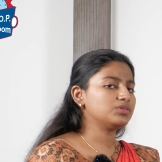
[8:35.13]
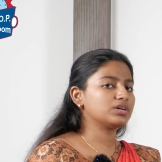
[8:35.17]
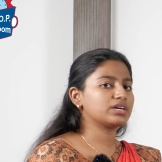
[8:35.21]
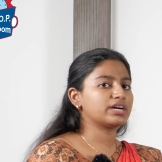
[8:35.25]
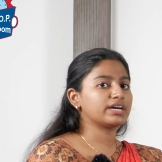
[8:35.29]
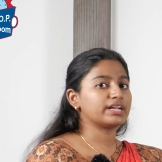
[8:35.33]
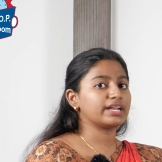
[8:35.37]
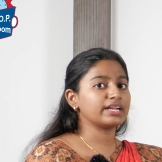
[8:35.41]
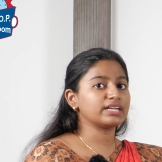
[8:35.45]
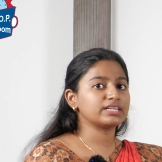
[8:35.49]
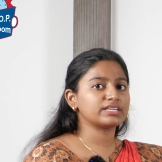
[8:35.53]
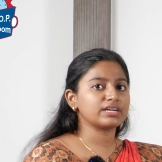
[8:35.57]
The
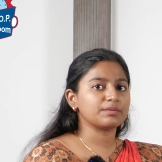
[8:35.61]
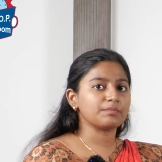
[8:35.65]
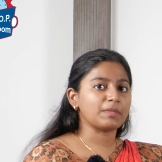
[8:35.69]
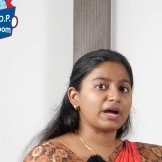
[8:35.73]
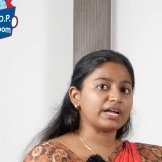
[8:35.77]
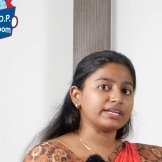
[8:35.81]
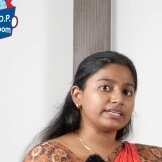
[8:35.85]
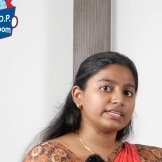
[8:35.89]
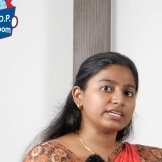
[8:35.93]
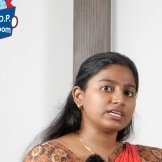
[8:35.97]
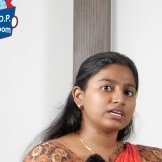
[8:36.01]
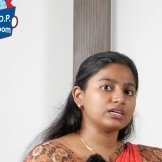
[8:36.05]
correct
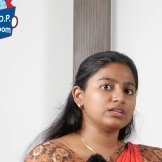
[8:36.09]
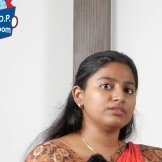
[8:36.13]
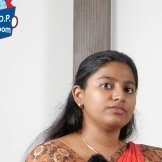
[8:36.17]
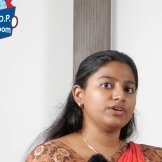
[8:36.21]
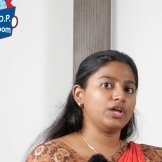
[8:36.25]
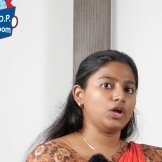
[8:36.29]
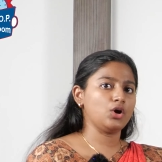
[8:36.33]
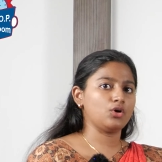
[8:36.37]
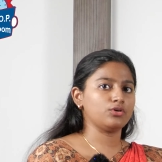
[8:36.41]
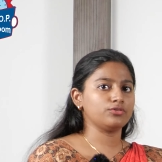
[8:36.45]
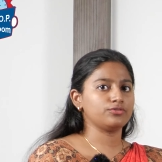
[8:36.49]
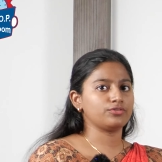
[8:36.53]
grammatical
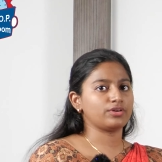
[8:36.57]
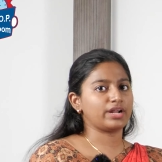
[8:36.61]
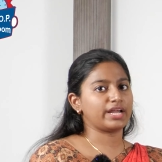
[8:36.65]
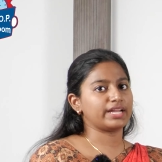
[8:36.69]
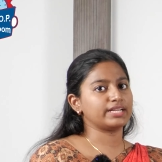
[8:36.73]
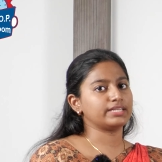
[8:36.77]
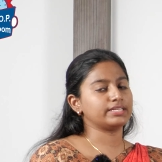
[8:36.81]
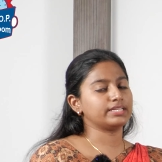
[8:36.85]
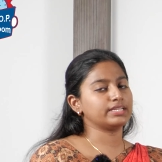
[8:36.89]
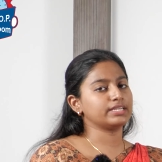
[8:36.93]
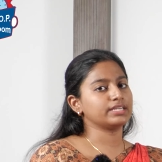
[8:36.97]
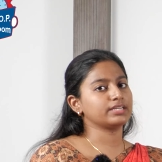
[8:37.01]
way of
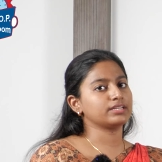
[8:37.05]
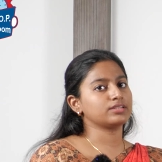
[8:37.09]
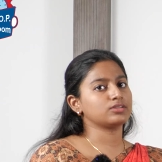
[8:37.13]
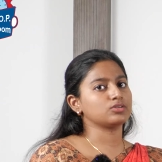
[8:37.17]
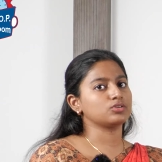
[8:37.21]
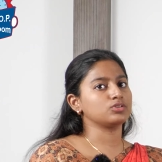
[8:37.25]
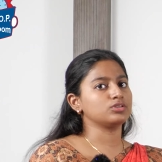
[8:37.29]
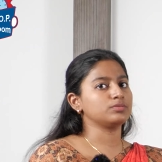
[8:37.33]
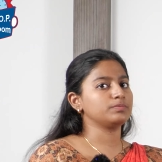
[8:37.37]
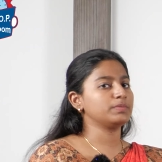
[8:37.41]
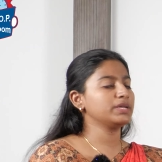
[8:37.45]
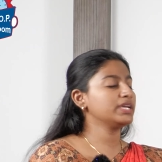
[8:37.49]
writing it
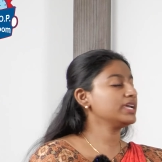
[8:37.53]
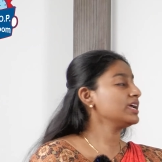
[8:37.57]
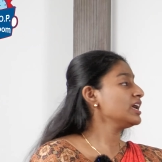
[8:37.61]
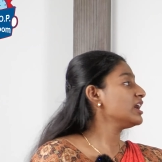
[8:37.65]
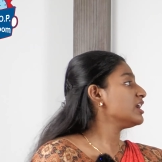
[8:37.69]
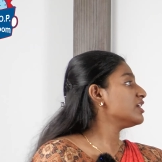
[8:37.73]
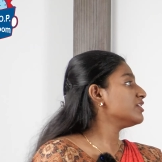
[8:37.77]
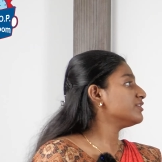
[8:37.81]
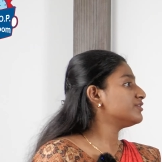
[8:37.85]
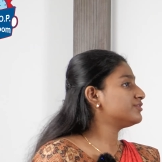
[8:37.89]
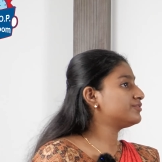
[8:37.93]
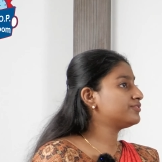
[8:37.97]
would be
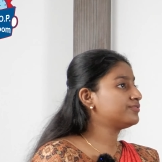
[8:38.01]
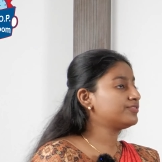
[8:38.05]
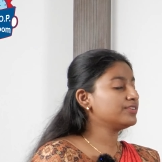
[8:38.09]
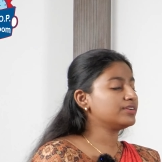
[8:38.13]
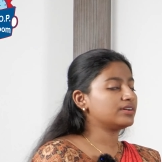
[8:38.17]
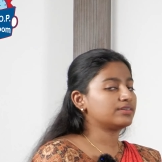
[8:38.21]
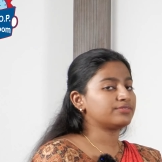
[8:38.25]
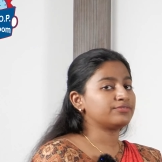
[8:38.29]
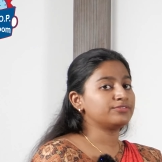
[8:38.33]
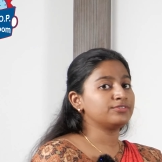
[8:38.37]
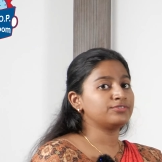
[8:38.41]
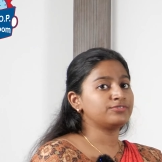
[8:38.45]

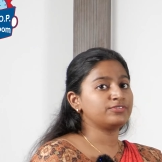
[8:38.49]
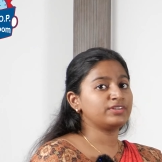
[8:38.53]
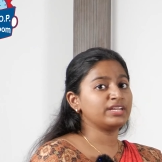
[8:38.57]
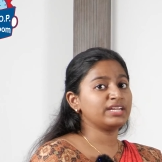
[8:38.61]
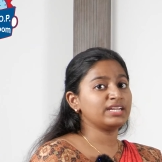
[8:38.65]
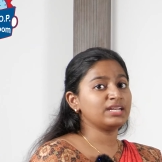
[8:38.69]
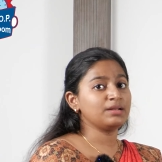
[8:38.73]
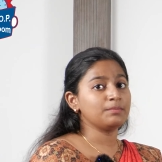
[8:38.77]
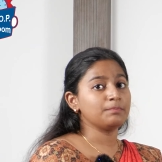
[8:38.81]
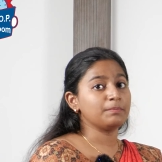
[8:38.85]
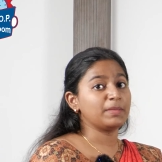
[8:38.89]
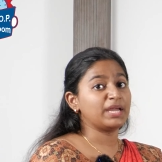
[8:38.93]

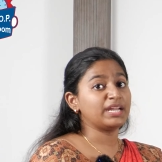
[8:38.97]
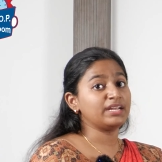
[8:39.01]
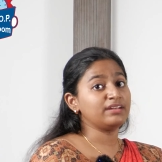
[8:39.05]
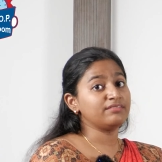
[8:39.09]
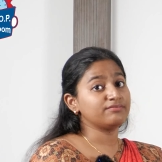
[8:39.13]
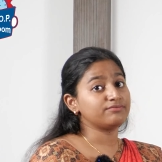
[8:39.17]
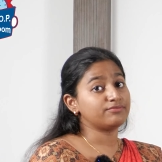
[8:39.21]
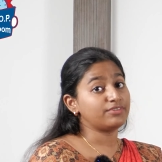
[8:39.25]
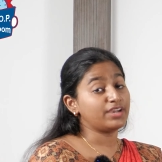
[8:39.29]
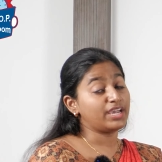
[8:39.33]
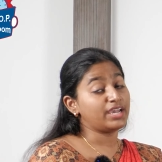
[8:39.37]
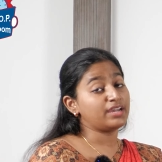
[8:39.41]
15
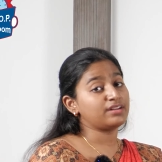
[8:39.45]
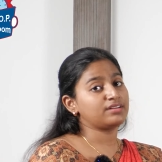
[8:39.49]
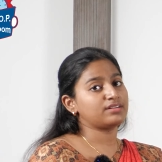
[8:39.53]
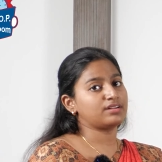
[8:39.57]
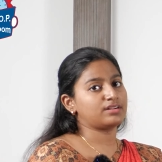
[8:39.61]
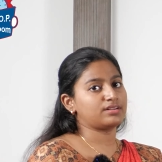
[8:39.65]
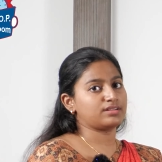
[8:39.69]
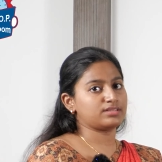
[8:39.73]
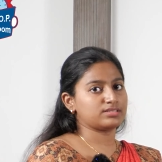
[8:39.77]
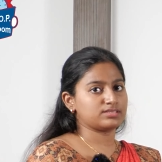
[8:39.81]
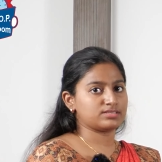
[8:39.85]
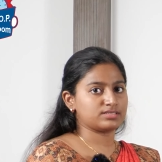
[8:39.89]
men were
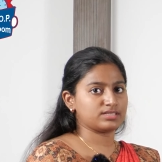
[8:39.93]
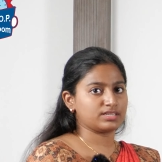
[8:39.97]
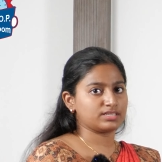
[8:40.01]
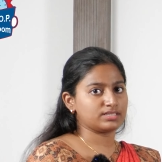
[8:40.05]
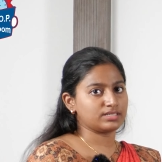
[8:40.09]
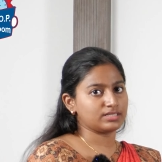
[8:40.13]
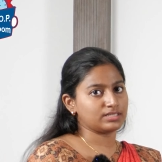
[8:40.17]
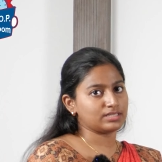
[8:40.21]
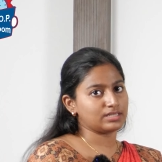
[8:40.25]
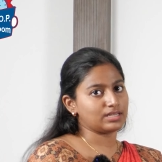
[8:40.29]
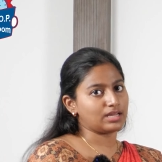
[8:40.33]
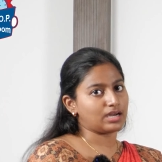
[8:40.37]

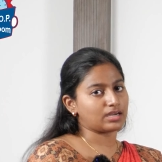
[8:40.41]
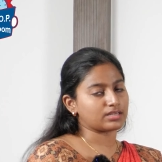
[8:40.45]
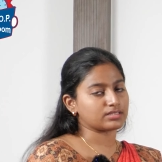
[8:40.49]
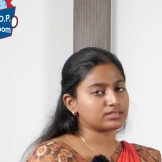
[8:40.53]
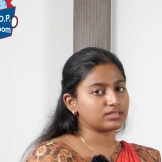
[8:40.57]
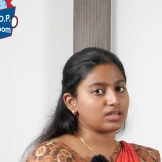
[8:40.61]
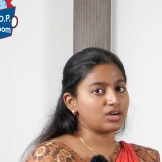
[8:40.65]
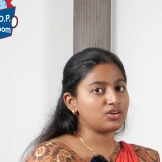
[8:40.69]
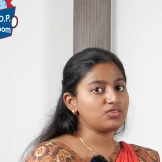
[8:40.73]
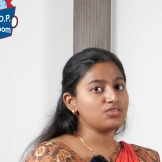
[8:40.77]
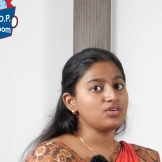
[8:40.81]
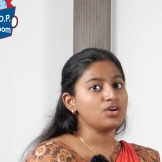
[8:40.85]
arrested in
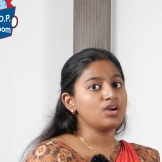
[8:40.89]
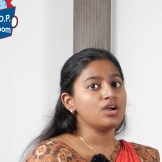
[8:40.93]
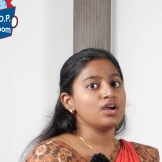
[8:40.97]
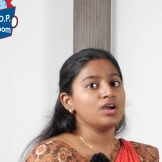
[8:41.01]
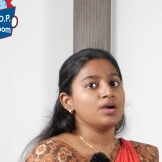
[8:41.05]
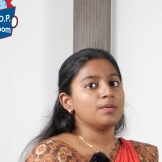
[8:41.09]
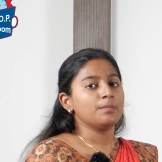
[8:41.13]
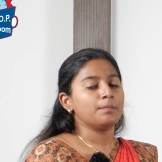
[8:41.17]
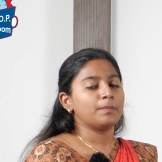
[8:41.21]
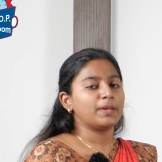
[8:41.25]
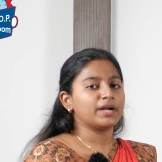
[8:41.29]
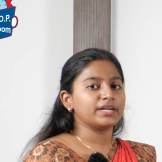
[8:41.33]
Lucknow.
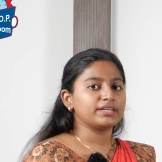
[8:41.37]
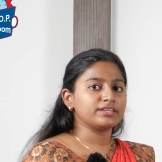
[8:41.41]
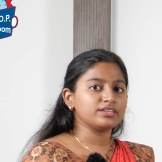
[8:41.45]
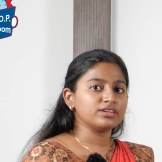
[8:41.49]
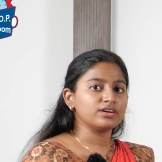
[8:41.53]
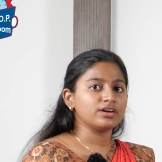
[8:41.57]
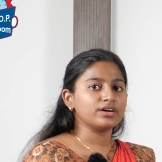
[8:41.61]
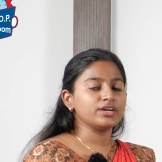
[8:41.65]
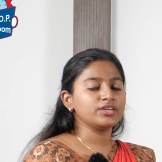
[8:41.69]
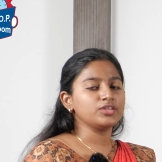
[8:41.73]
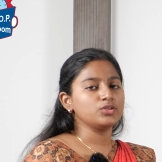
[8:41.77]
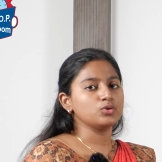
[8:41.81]
But
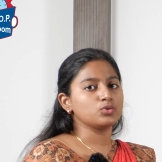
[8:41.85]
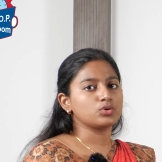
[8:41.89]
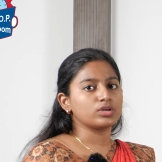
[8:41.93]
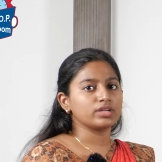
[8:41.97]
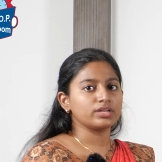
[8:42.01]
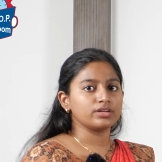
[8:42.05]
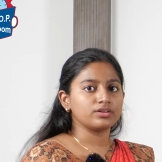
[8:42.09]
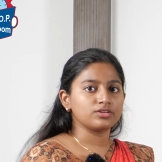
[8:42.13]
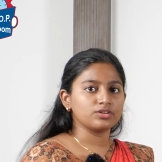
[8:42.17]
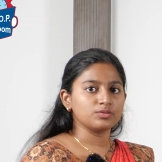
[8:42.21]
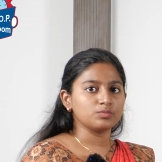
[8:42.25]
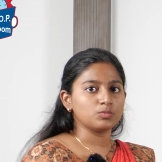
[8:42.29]
here you
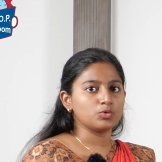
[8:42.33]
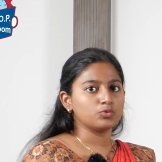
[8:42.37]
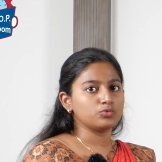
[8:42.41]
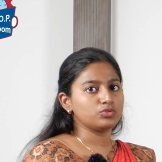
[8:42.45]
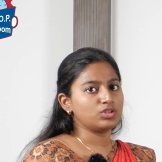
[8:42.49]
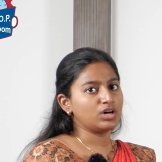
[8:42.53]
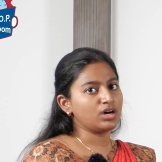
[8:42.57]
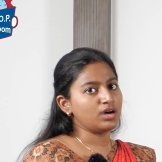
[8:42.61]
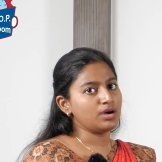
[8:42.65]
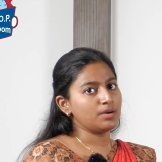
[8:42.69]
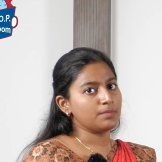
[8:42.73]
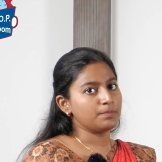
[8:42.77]
can remove
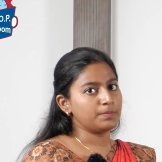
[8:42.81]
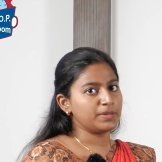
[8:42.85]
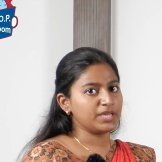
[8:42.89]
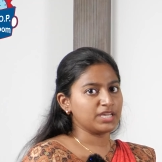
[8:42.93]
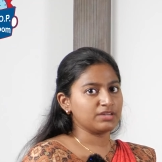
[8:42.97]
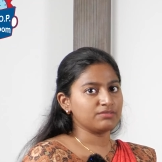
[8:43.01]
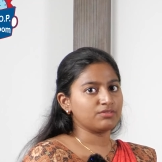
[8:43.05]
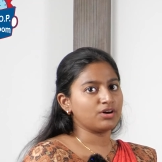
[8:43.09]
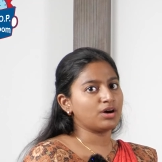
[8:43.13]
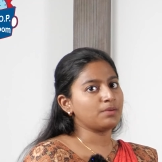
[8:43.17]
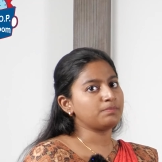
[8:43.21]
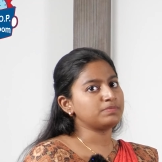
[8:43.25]
the
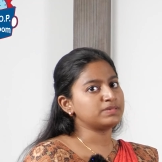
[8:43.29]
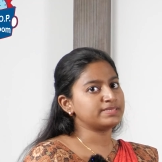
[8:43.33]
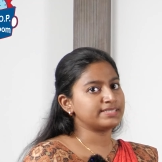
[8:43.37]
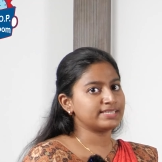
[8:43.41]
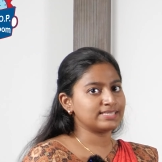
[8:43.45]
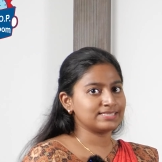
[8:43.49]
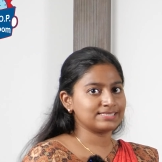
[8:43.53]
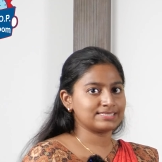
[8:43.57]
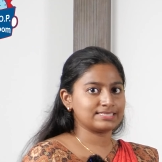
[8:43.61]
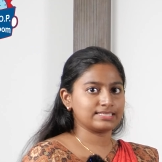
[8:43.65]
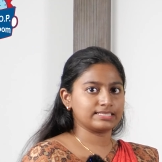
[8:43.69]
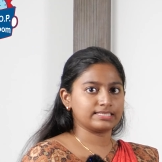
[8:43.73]
be verb
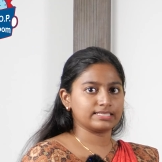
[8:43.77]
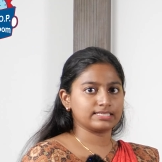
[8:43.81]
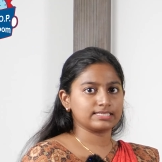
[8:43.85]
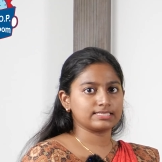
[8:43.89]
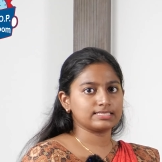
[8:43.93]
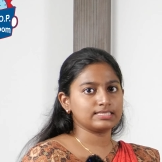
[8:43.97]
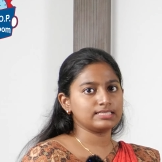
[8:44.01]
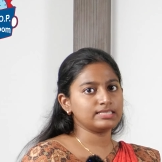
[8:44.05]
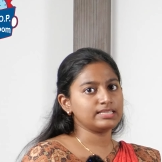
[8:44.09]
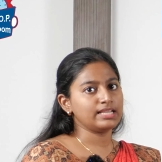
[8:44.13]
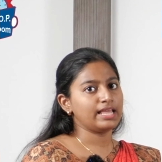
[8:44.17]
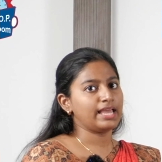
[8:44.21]
since it
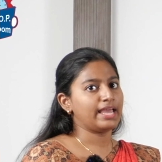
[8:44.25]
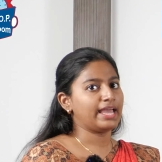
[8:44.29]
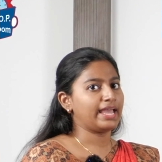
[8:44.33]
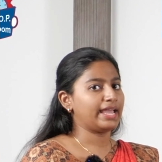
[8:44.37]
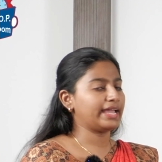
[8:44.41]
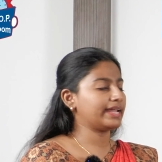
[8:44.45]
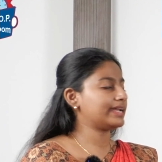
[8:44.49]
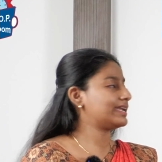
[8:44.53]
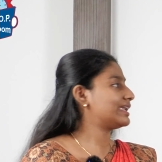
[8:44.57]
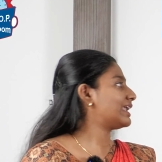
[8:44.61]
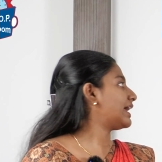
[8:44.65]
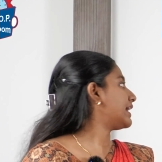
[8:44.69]
is in
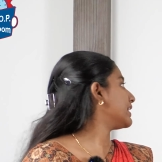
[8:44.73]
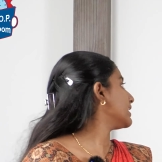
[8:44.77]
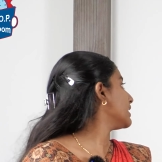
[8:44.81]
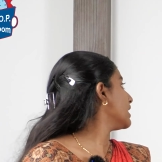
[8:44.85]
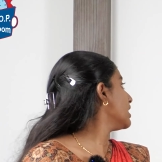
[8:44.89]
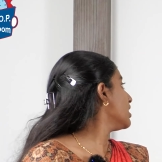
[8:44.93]
headline.